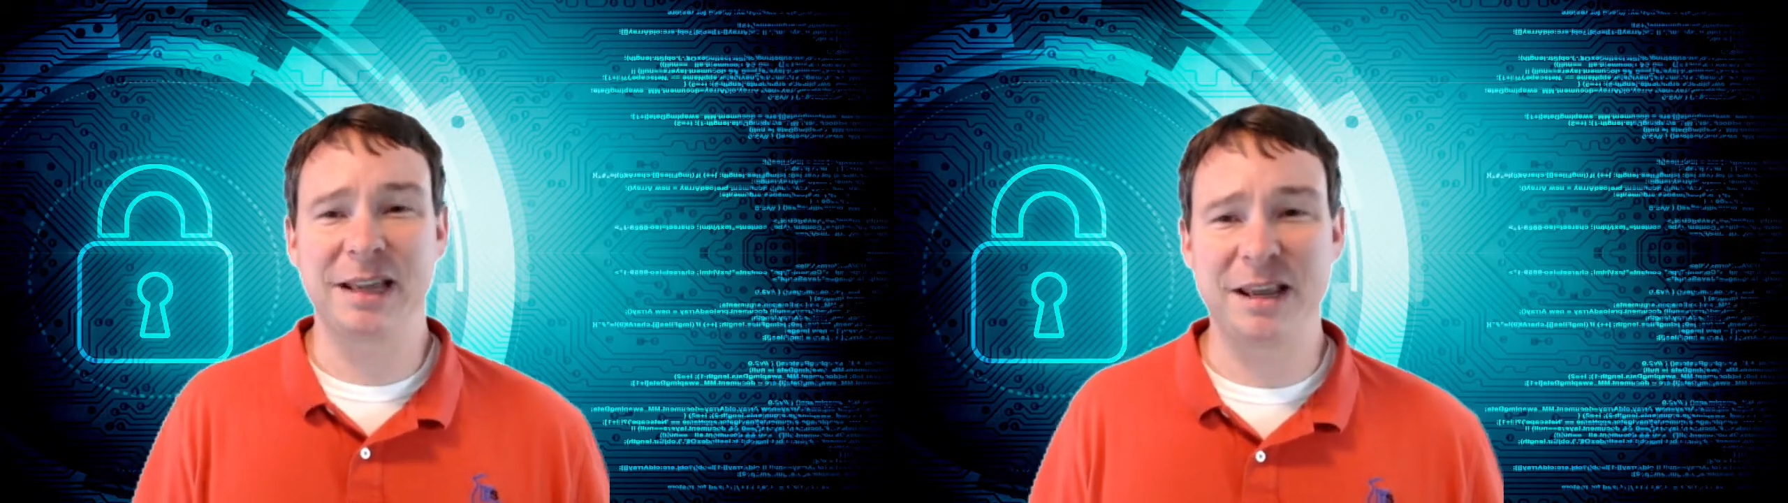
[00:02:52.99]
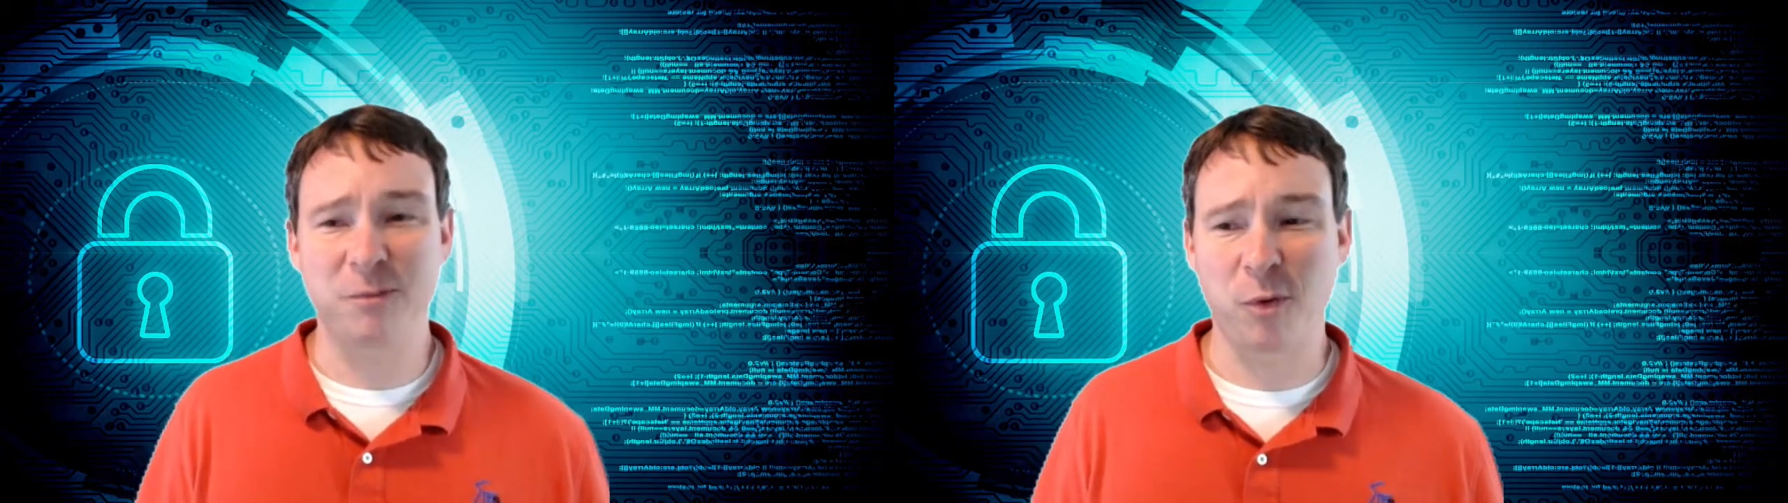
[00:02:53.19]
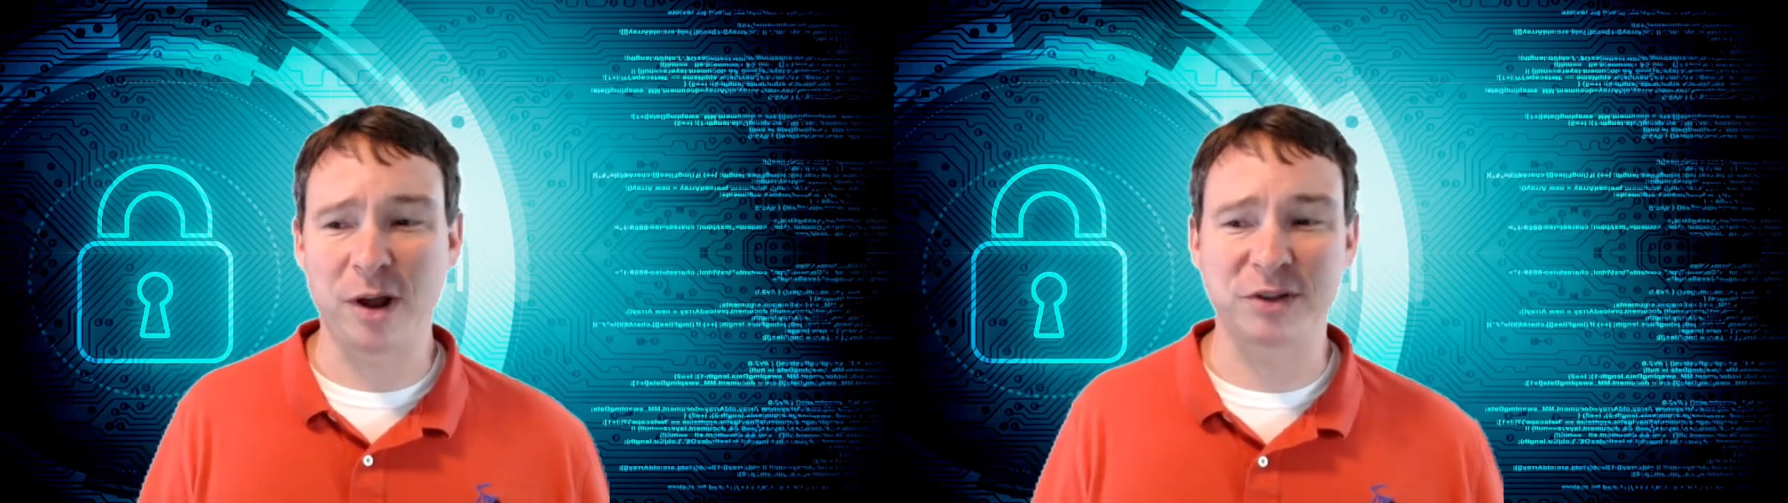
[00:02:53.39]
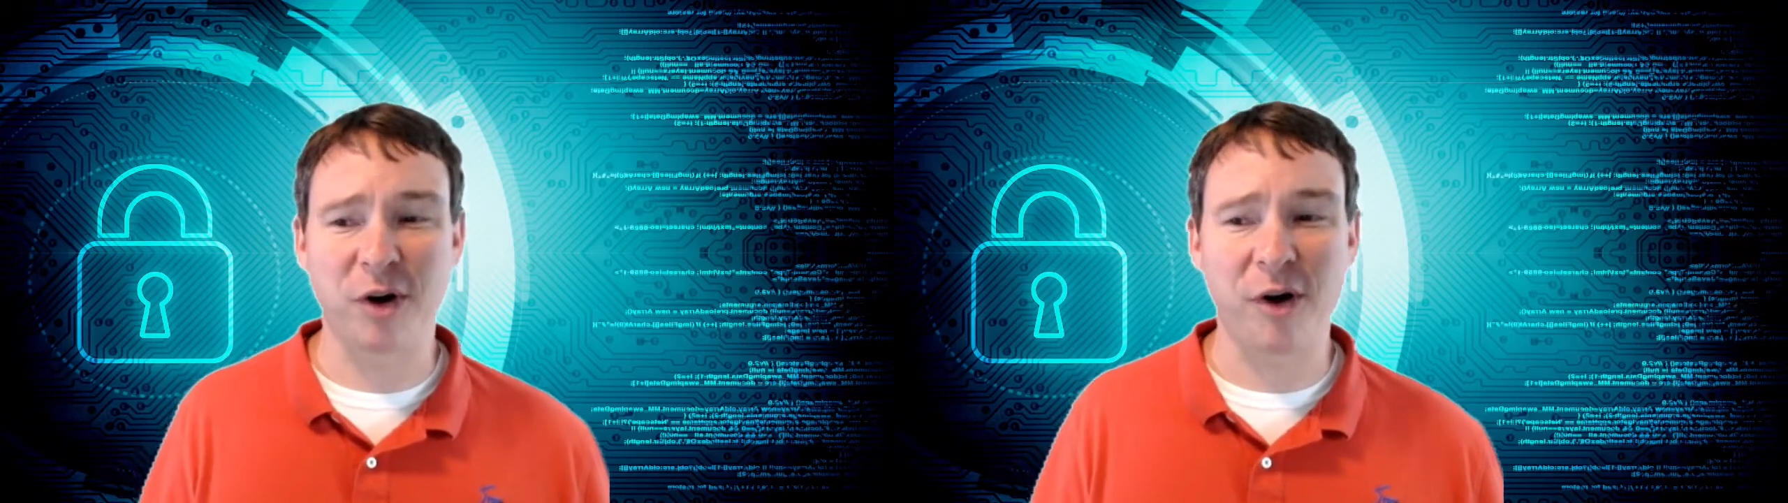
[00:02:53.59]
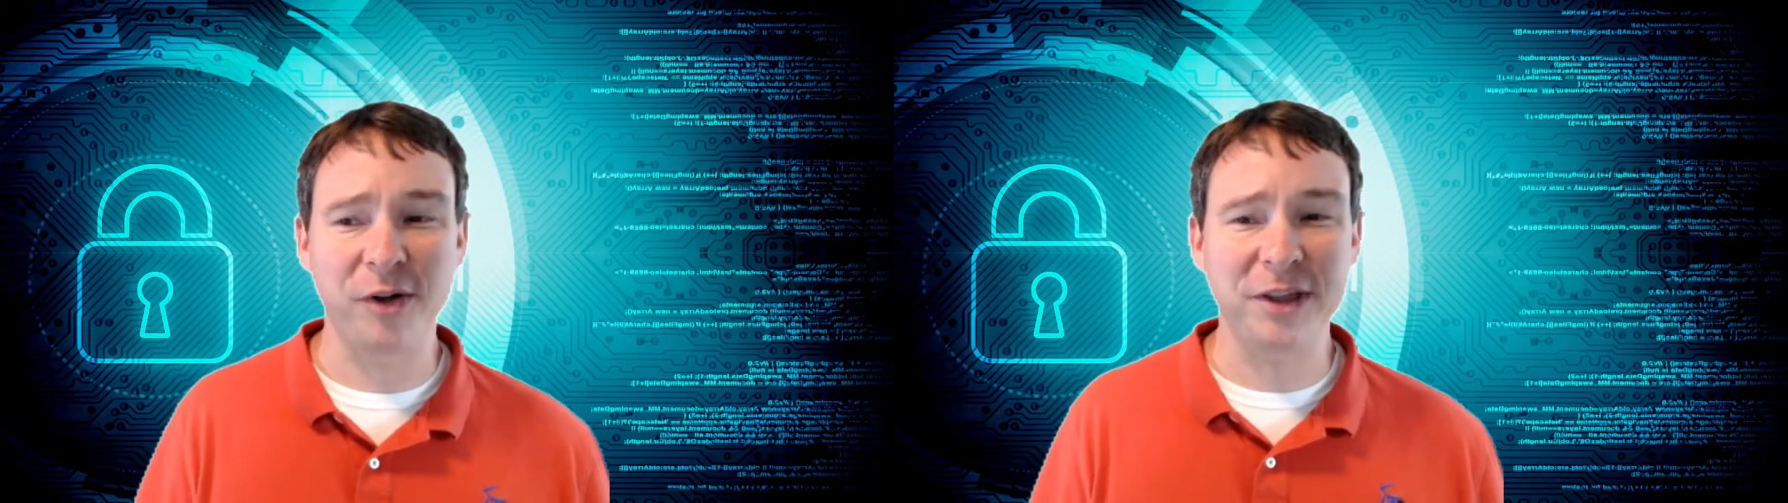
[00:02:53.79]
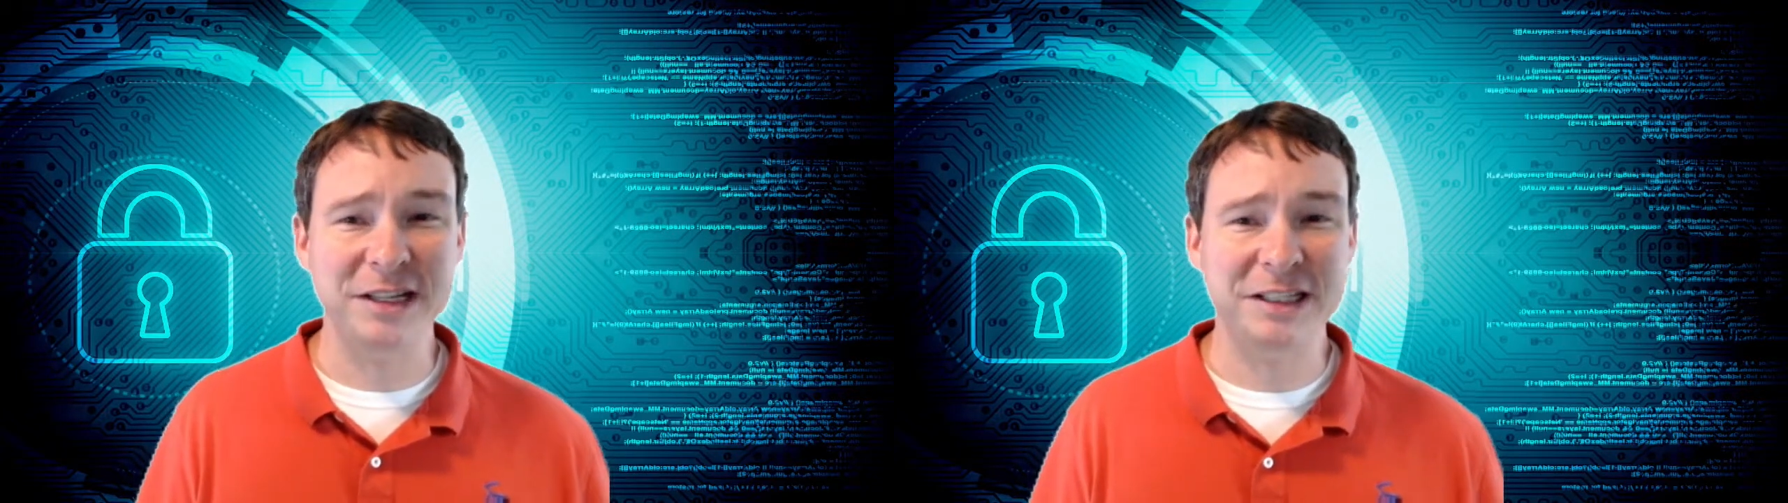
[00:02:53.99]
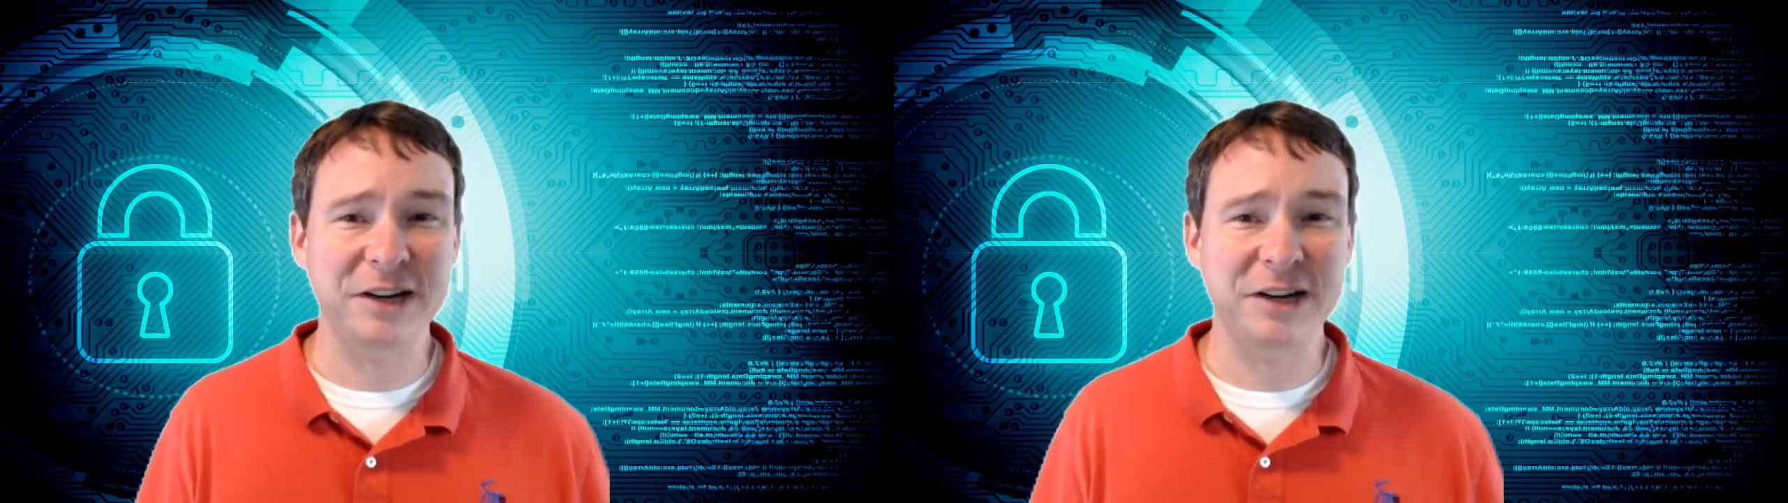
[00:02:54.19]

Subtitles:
It wants all these